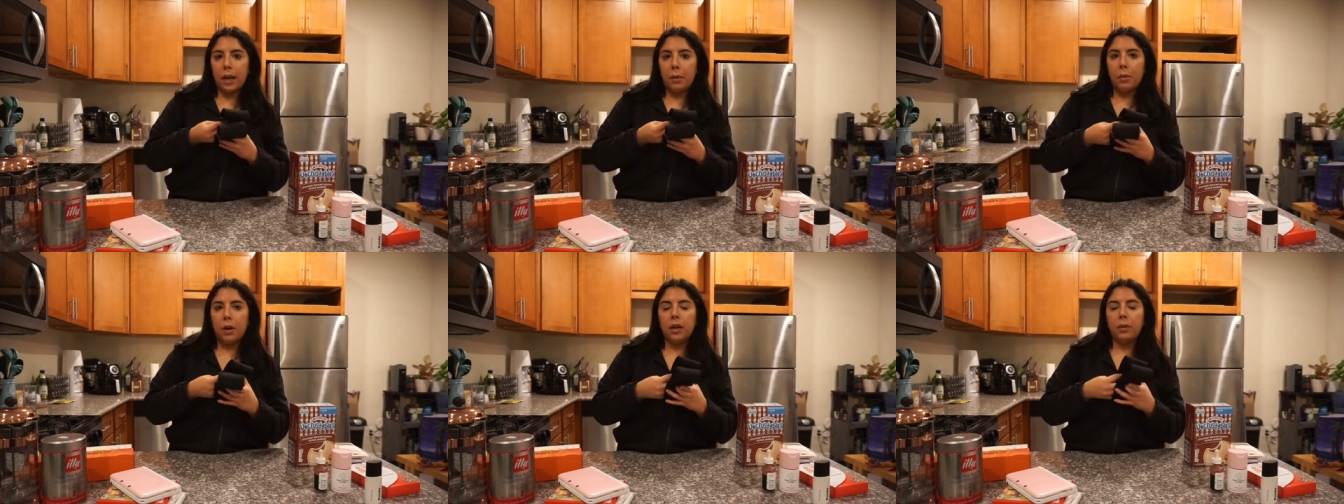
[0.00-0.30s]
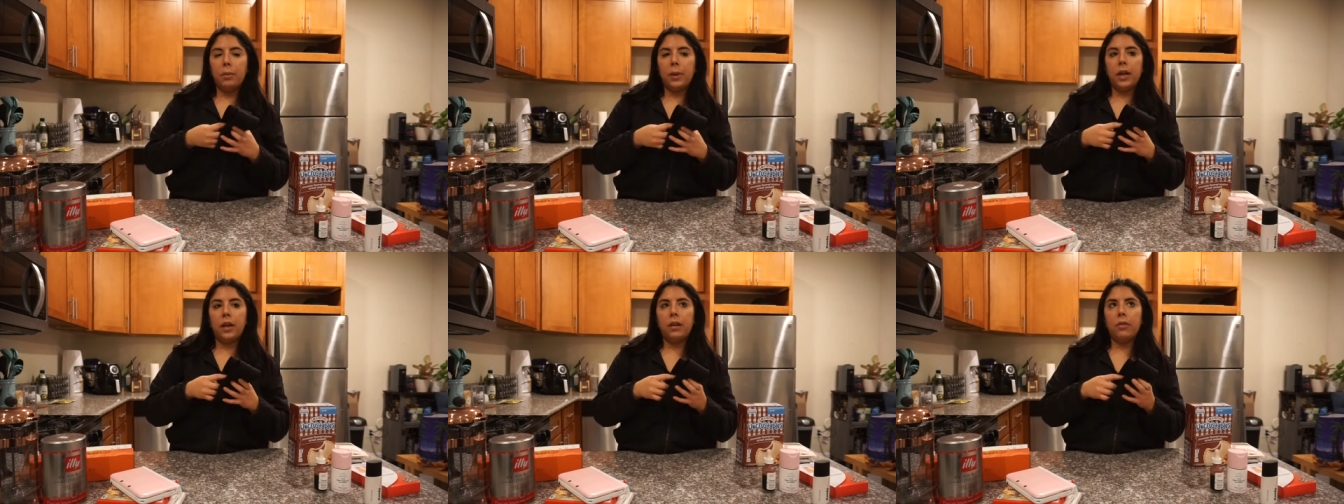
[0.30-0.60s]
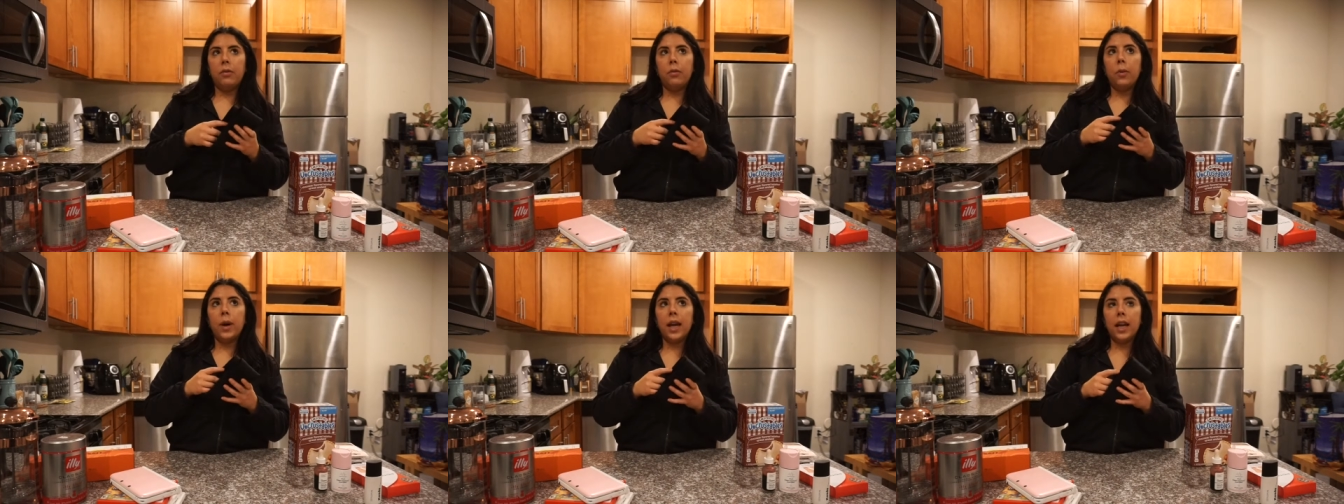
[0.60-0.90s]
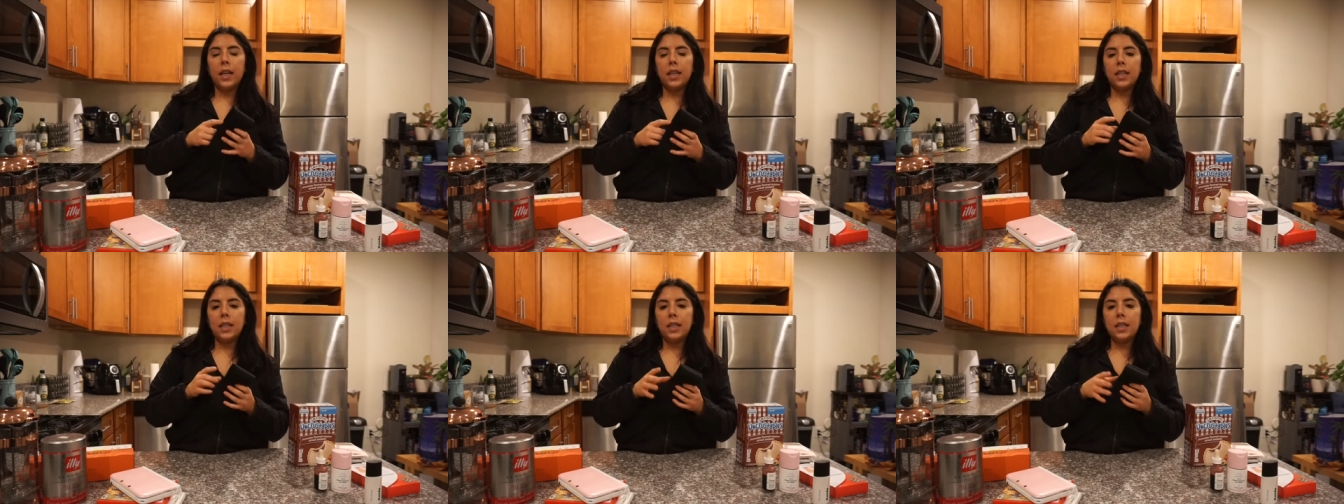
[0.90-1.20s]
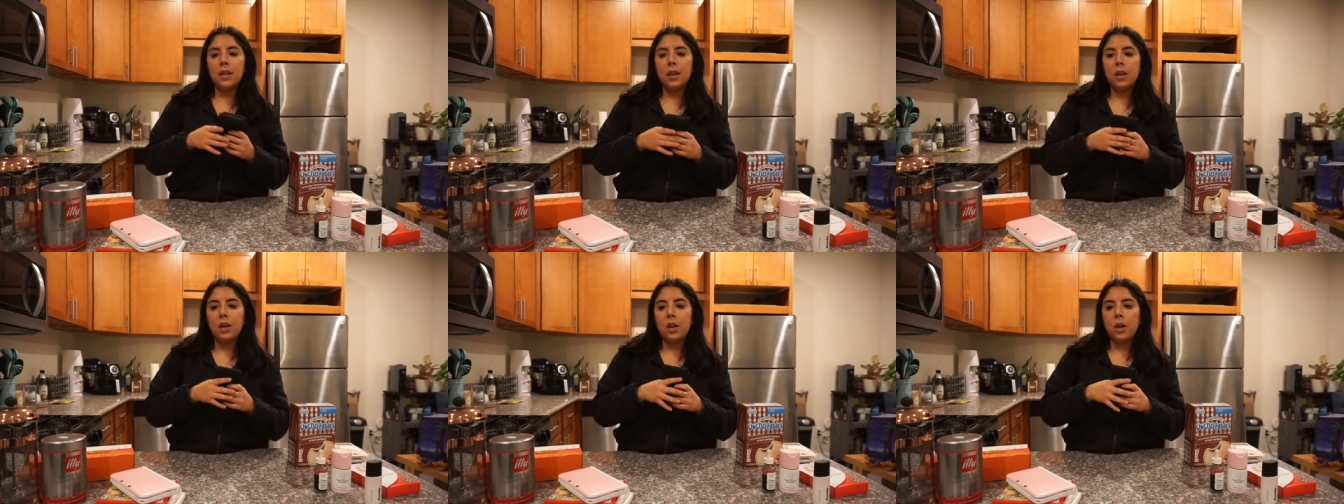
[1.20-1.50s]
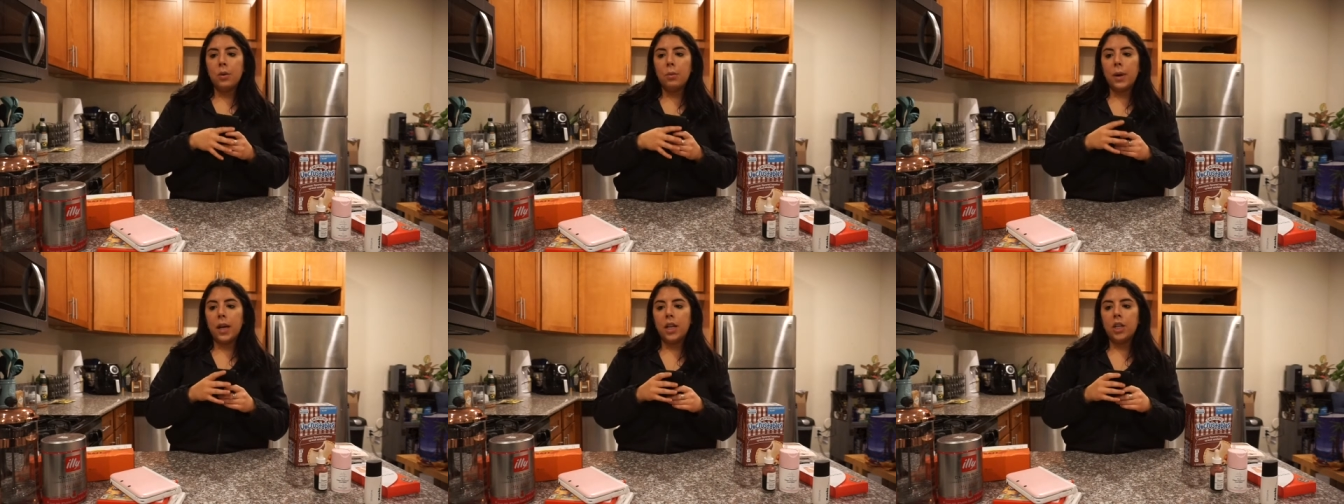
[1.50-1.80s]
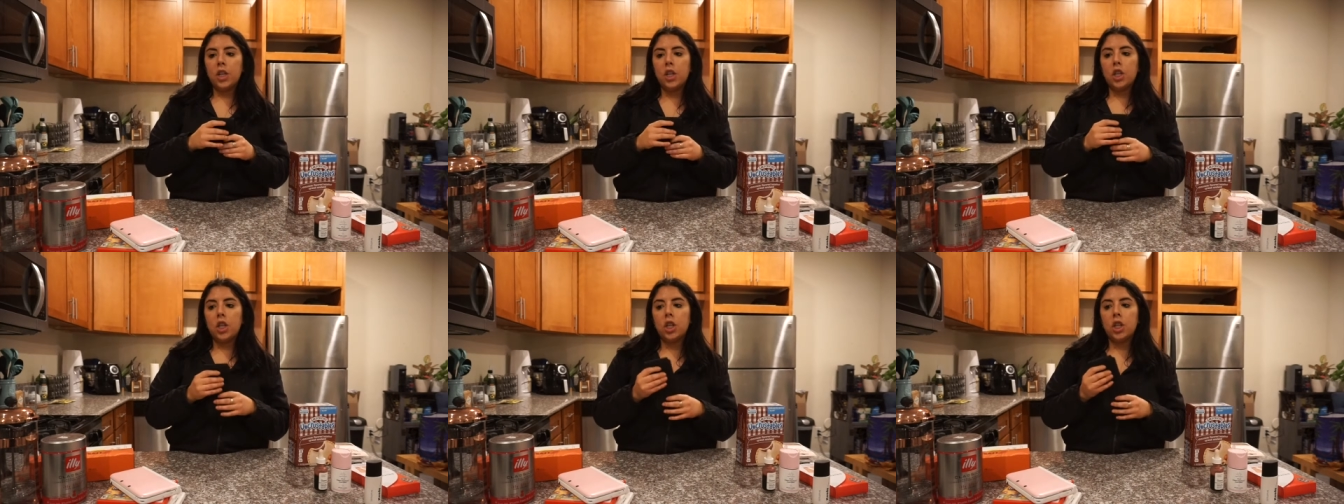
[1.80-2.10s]
I bought a pair of weights,
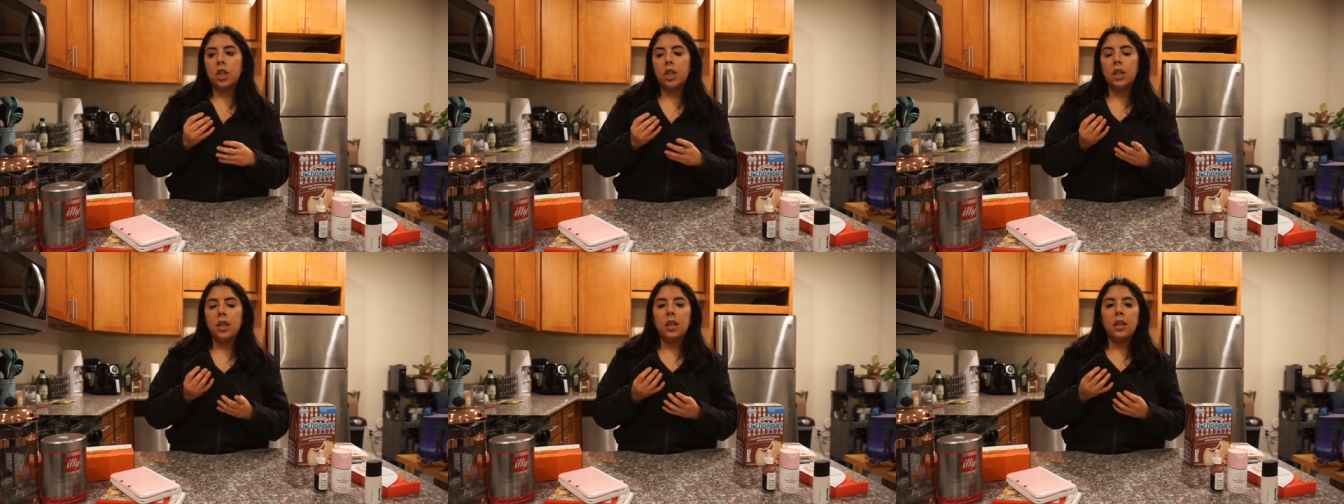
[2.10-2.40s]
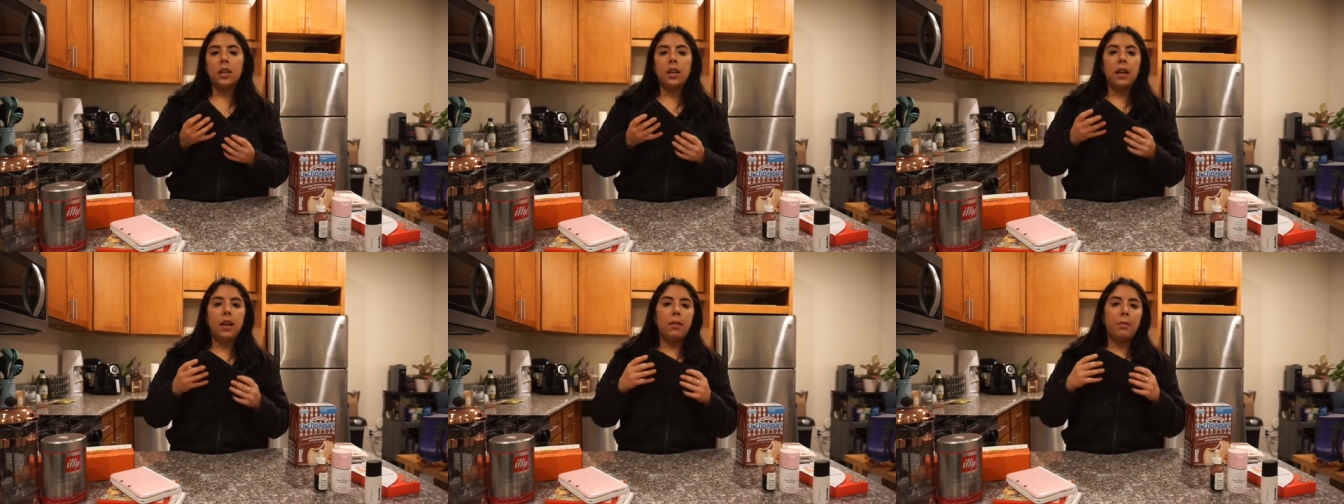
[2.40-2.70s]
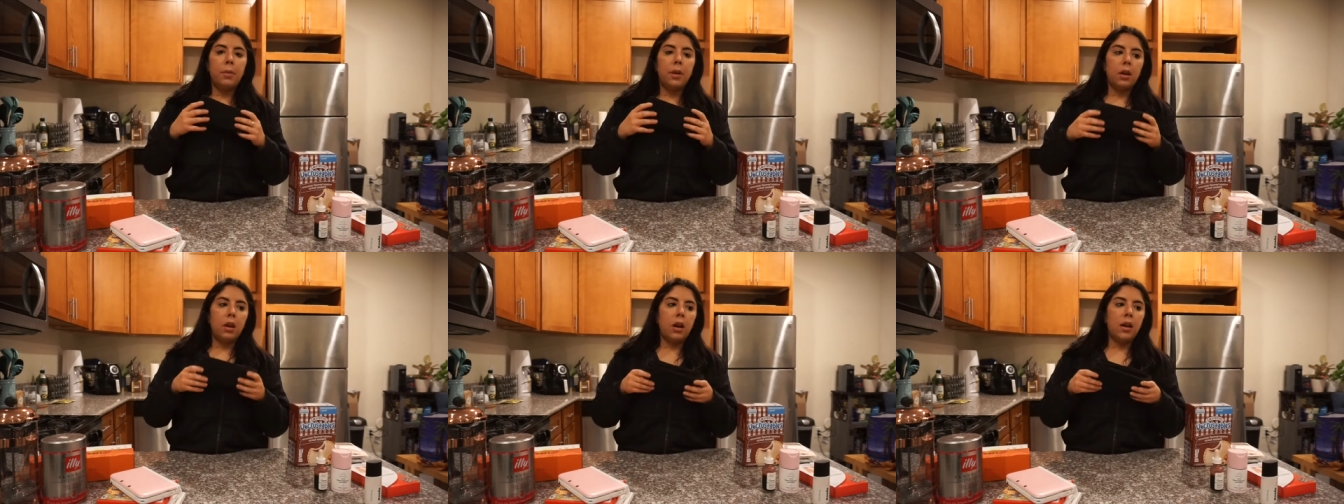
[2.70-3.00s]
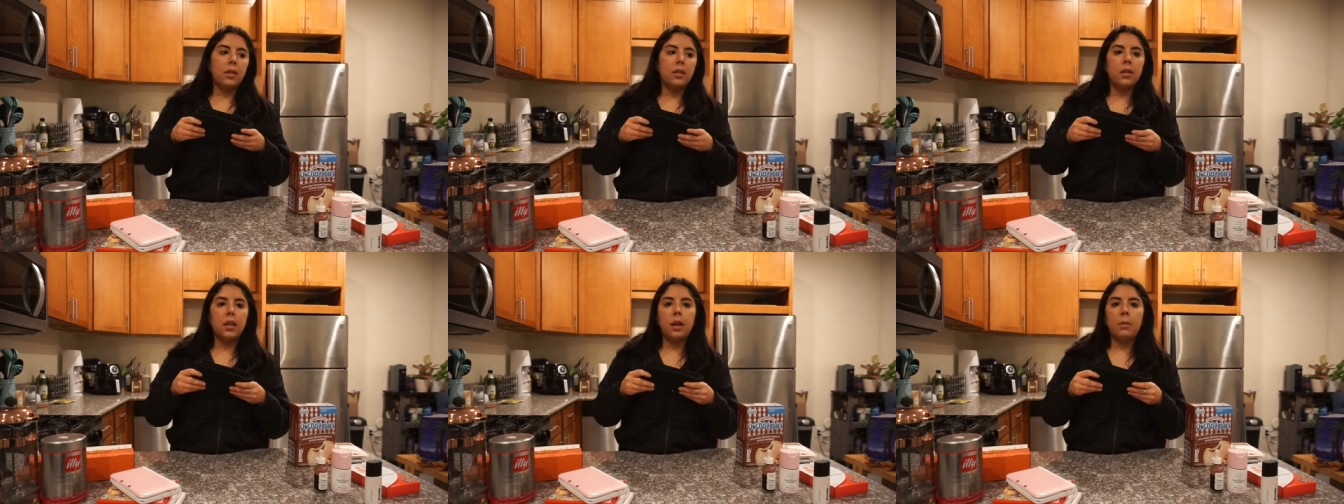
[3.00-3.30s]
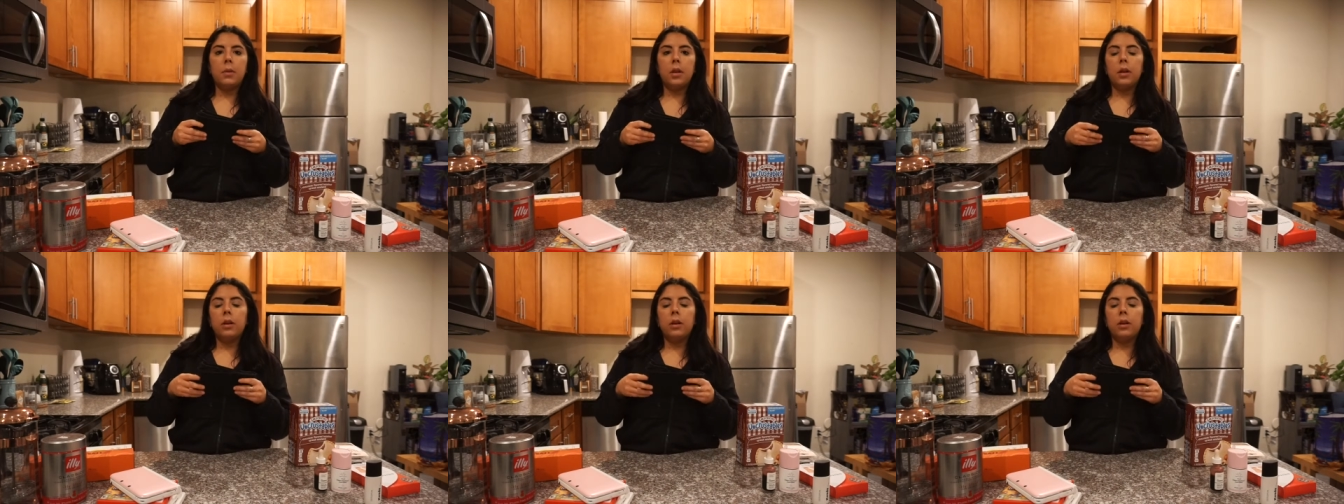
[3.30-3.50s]
which have been awesome.